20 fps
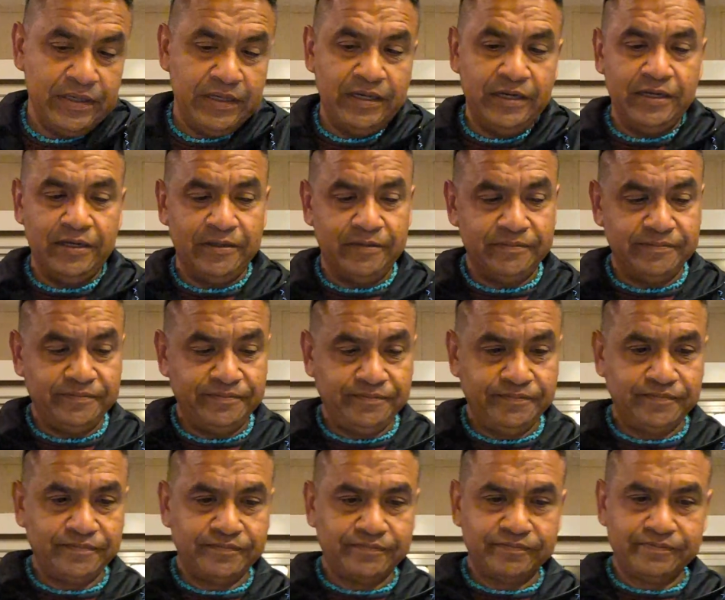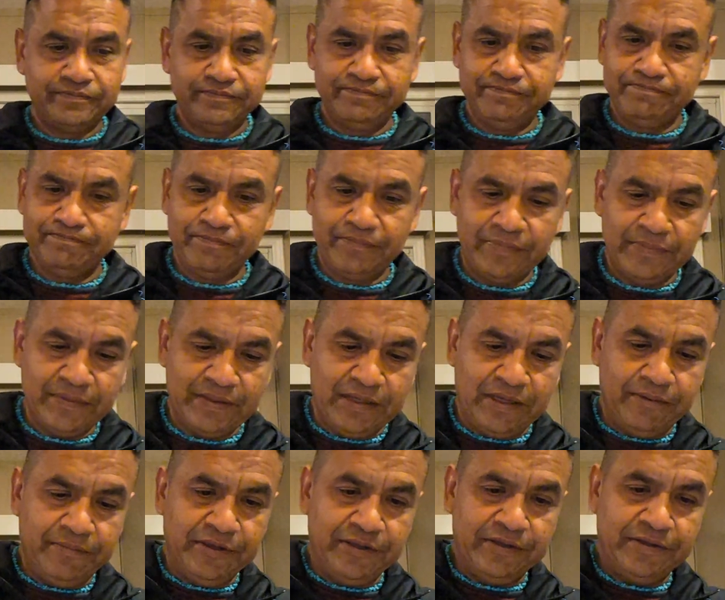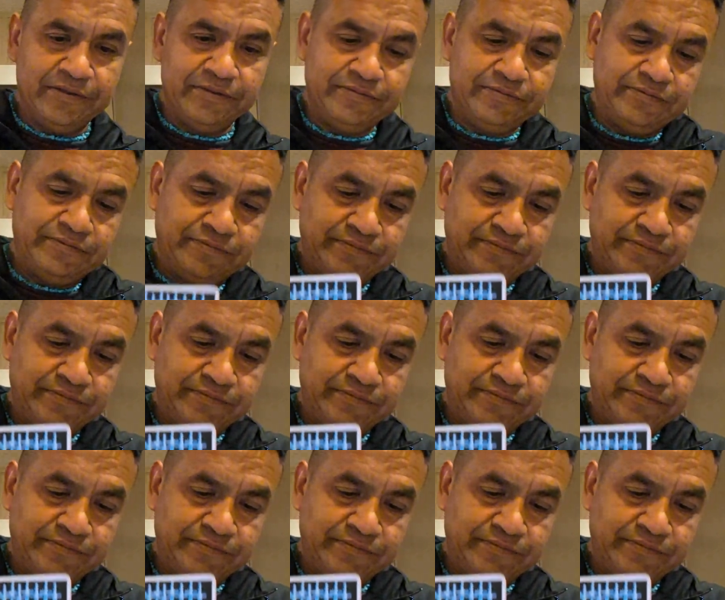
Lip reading: I mean,